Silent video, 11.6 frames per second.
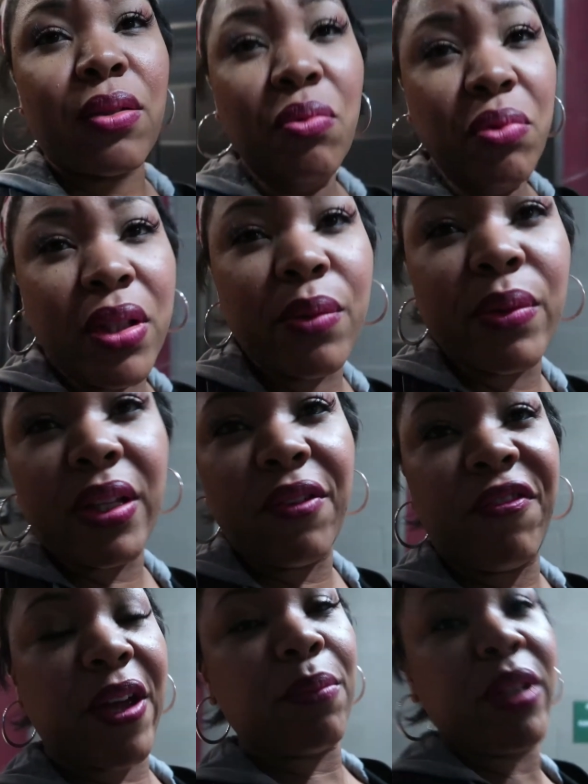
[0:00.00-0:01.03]
a really, really
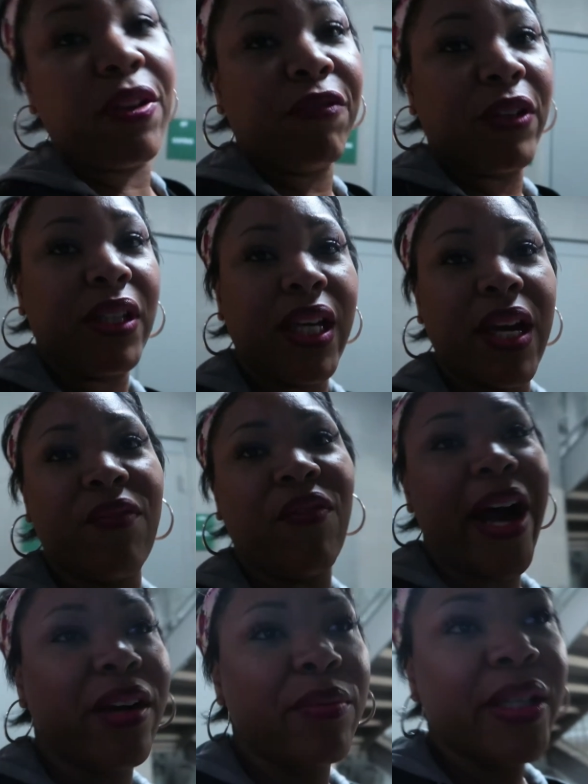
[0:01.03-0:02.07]
family friendly
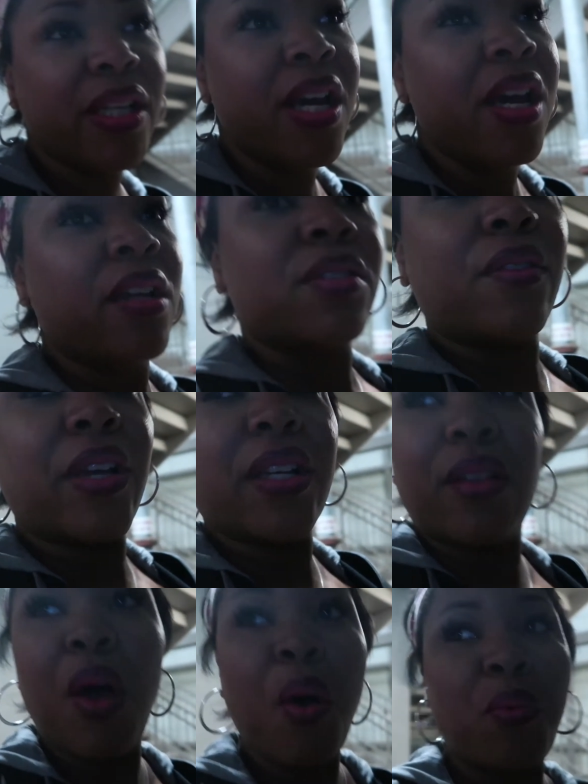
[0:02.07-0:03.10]
environment. So if you guys